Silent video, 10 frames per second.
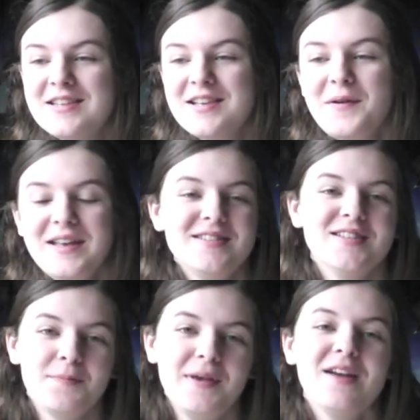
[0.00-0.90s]
So it's
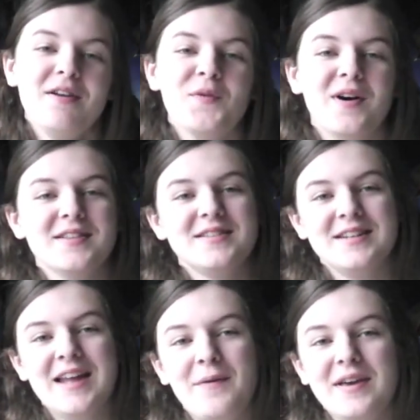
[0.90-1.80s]
just appearing once,
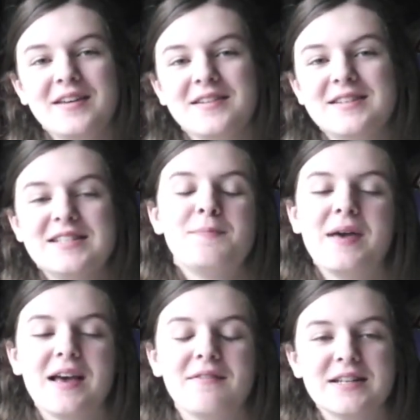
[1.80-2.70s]
and now it can
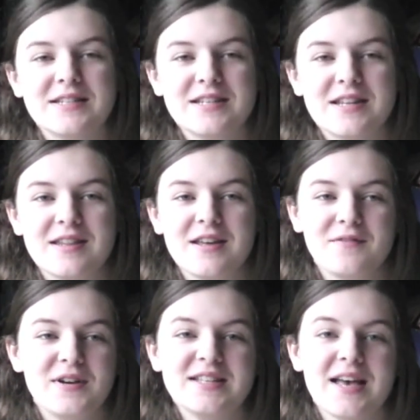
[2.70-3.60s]
disappear into
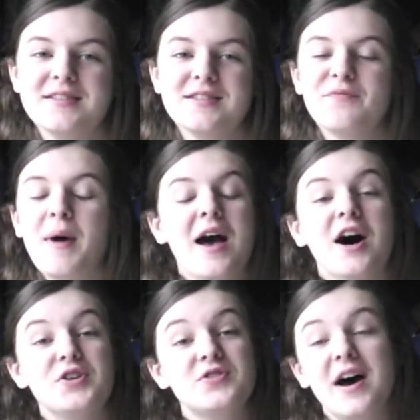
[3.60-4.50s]
the recesses of my
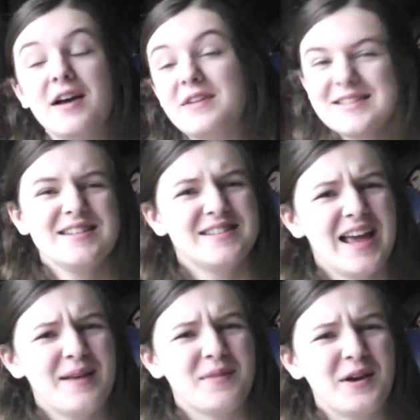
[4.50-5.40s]
hard drive. It's
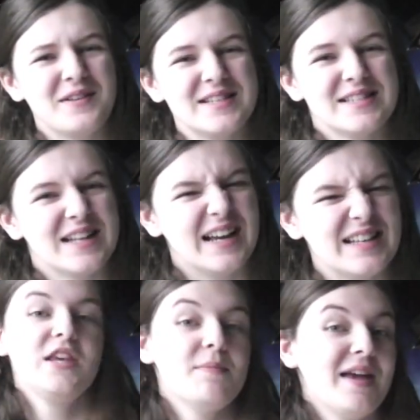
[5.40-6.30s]
a shame though, because it's nice.
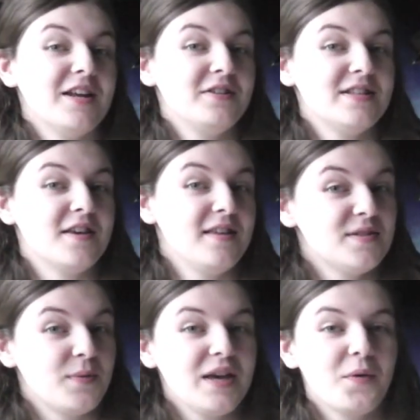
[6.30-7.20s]
You may notice that
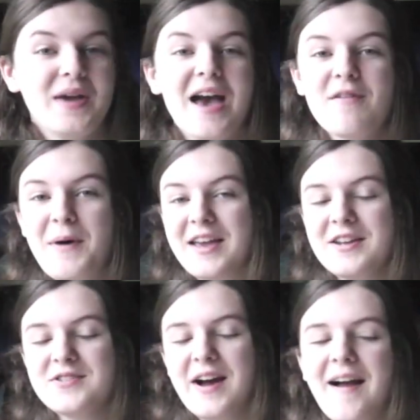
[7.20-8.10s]
this week we have a
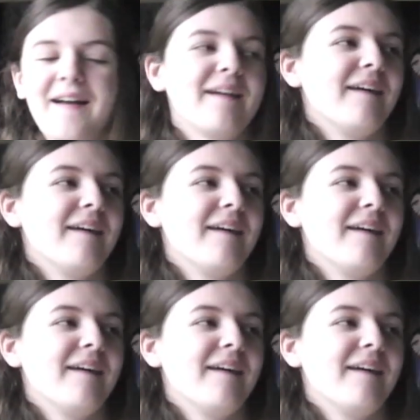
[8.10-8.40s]
backing track.